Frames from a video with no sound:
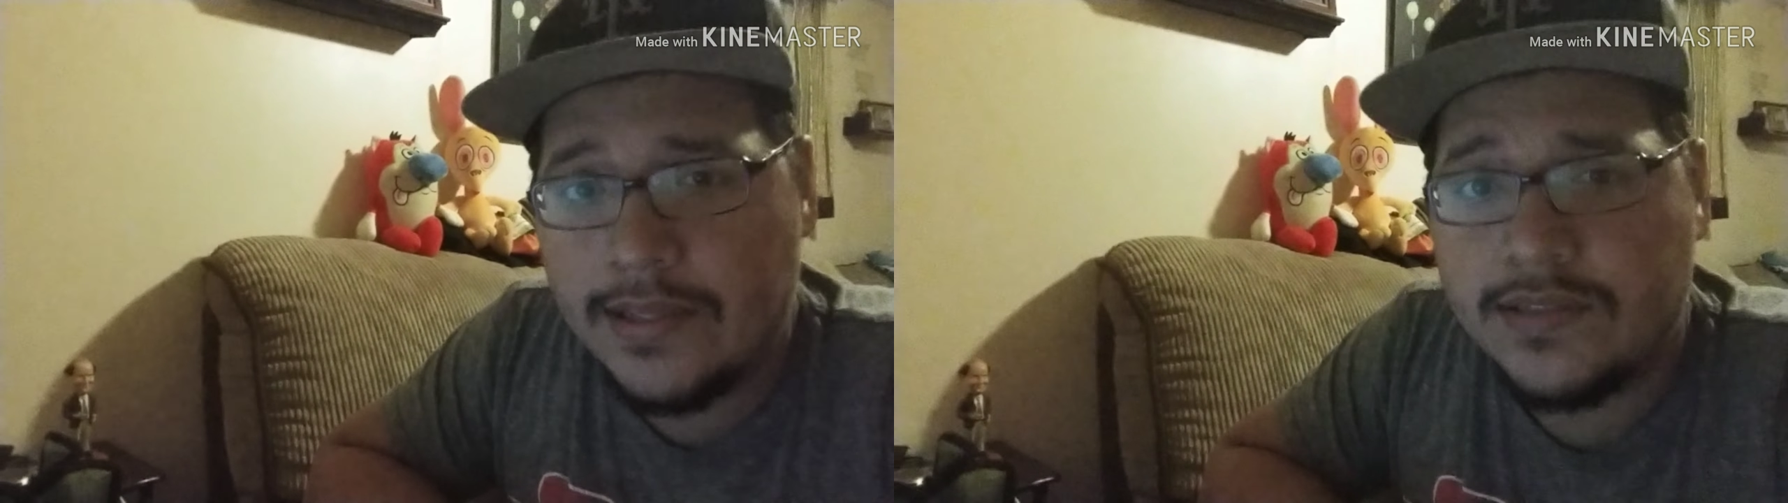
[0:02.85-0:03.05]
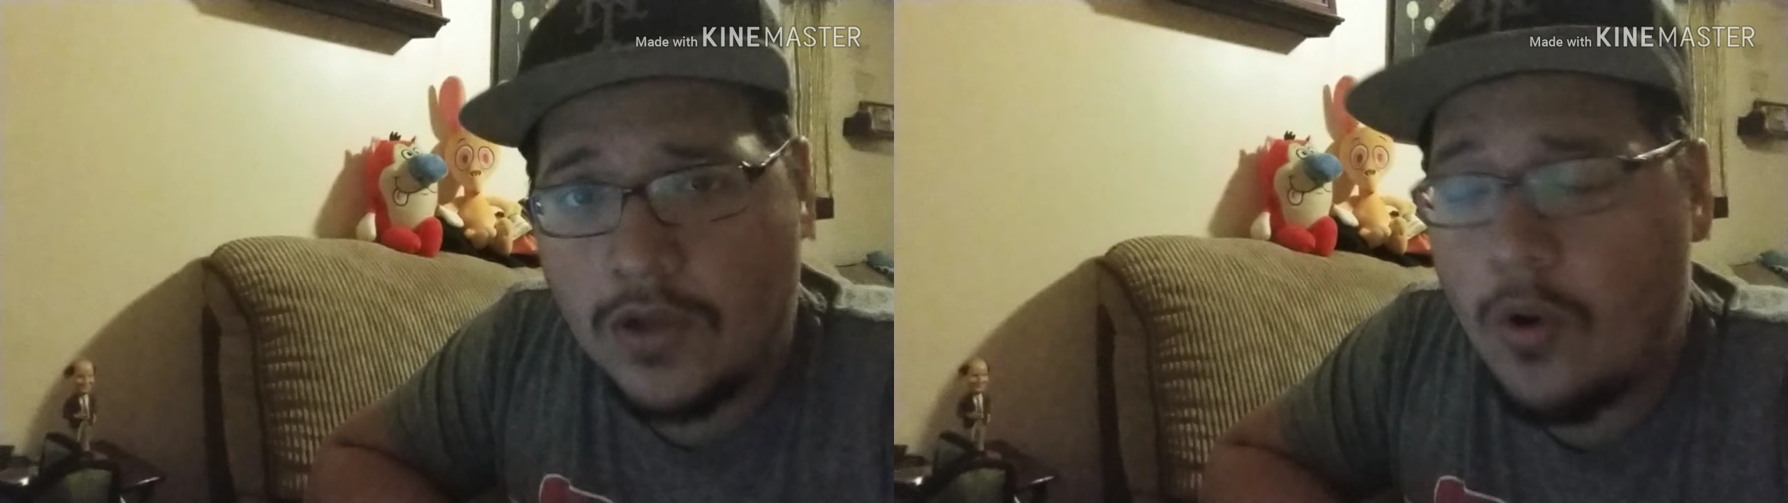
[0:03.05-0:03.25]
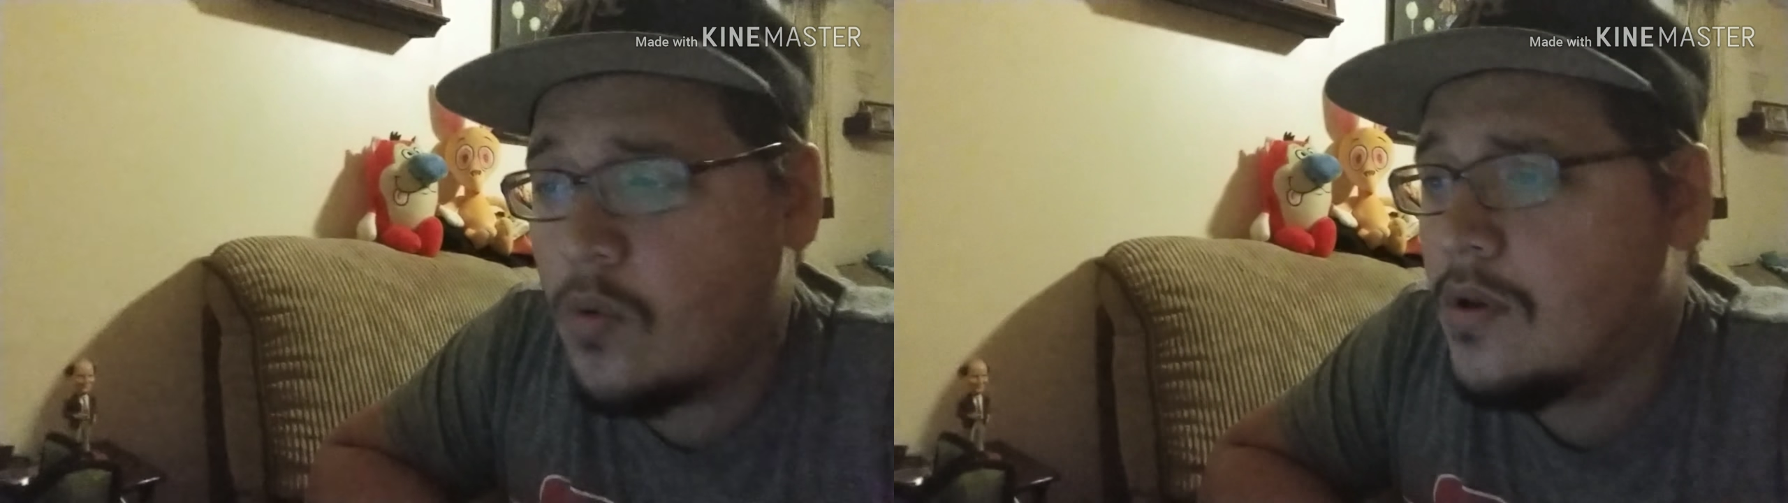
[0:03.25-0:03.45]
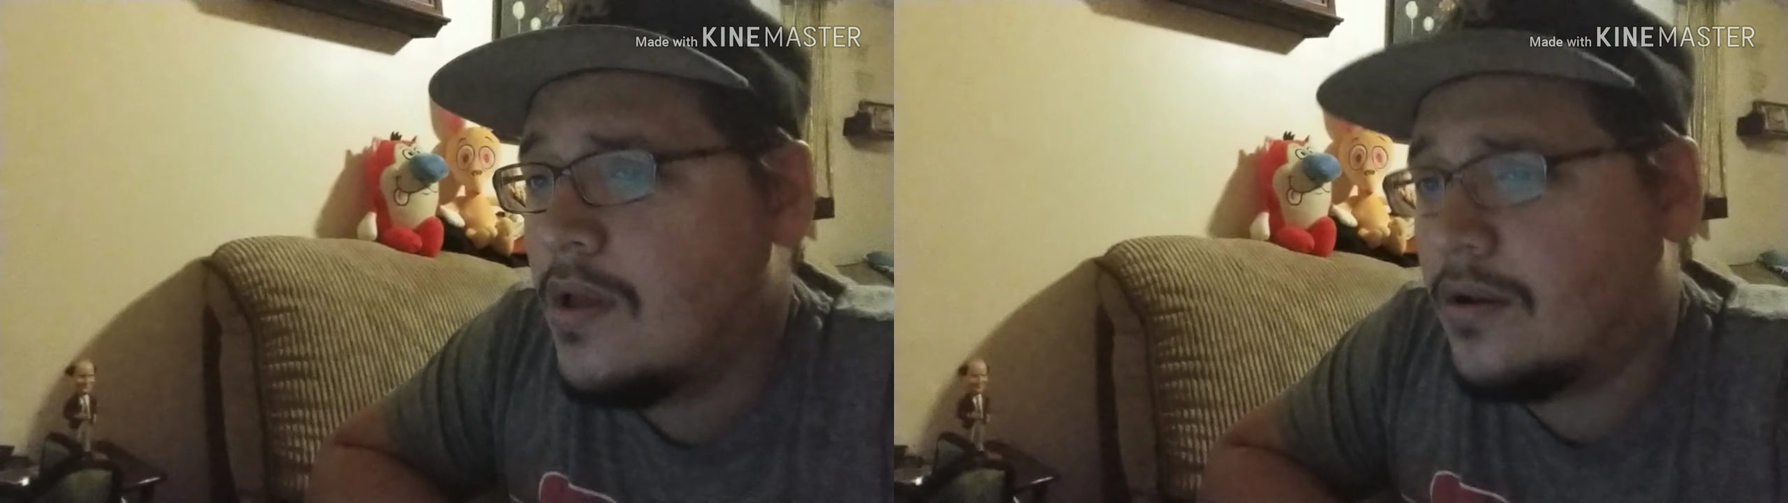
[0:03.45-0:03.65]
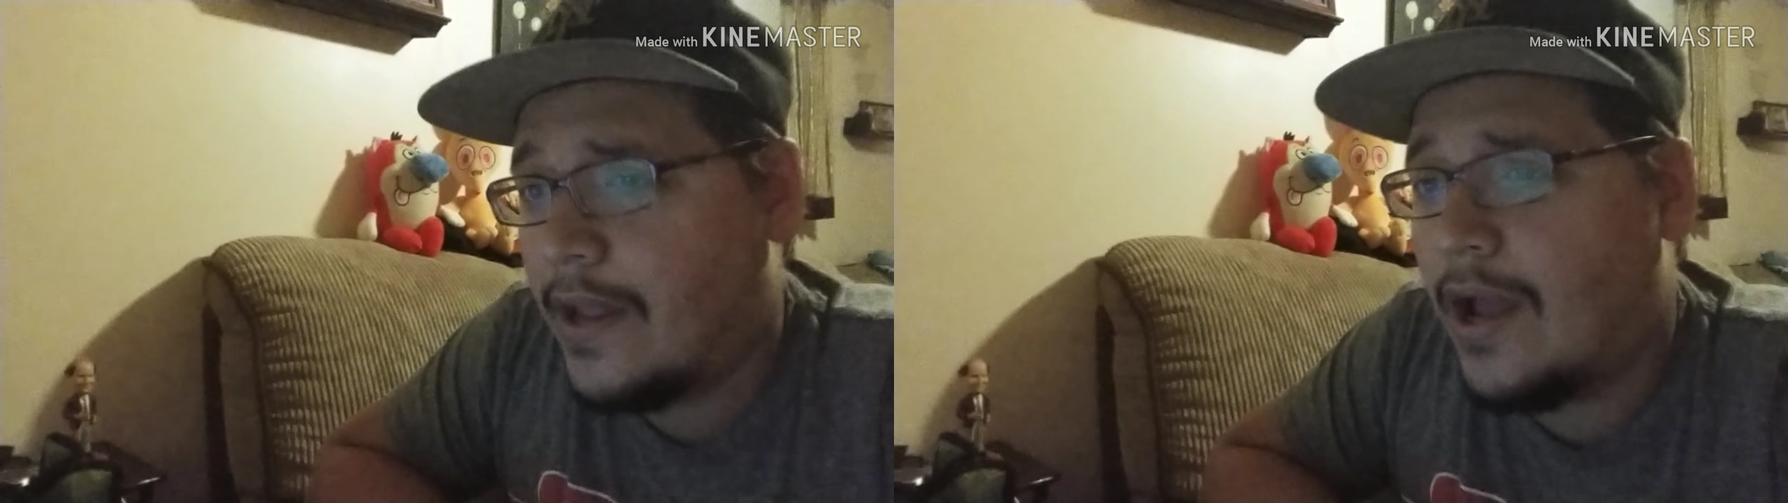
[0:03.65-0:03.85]
Let's go.
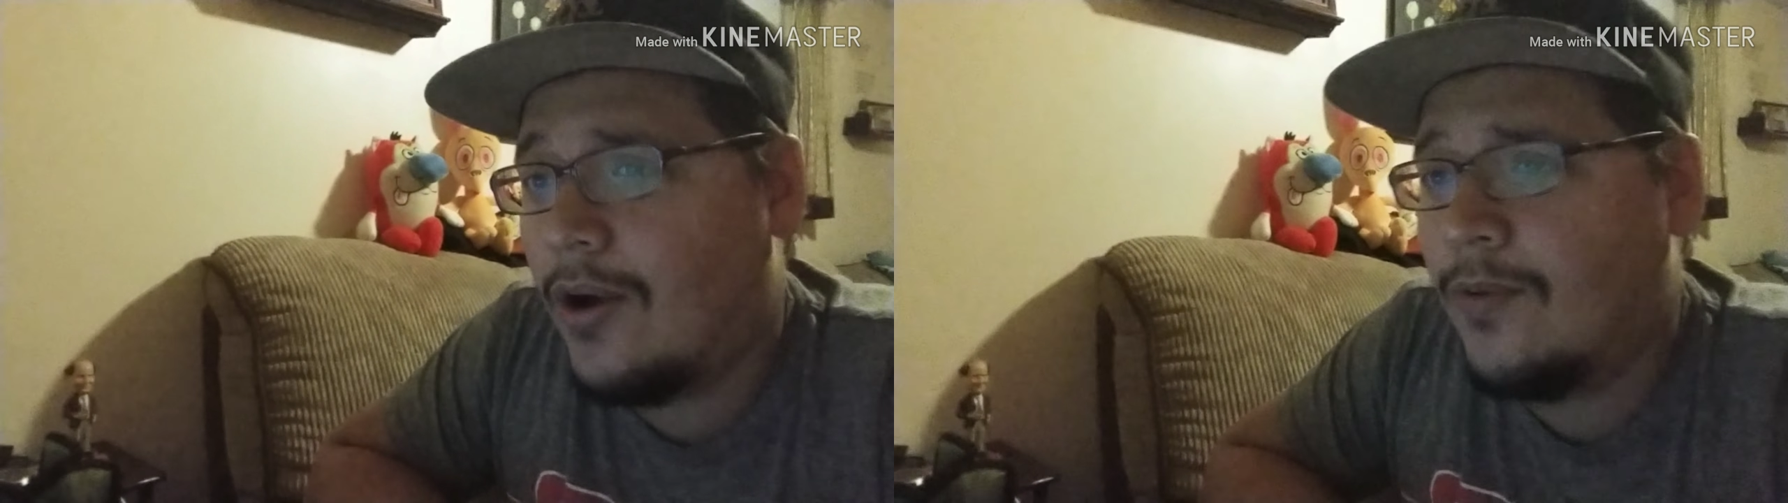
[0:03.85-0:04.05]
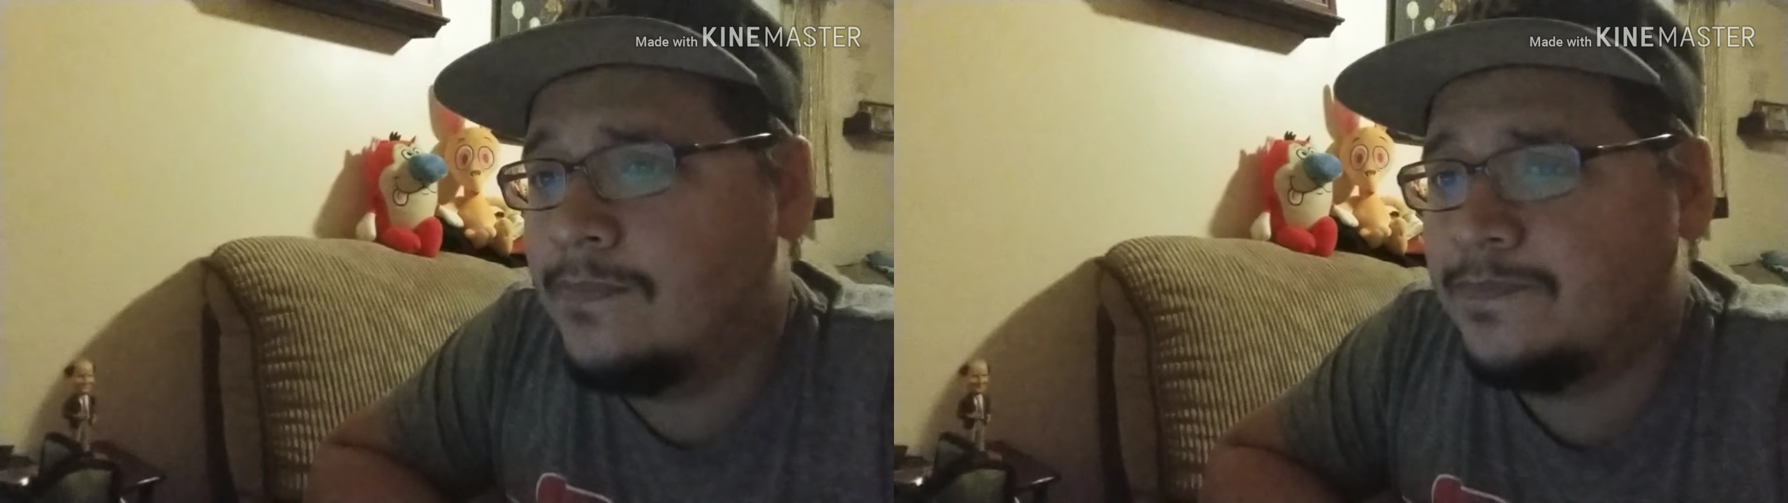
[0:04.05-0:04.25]
Now,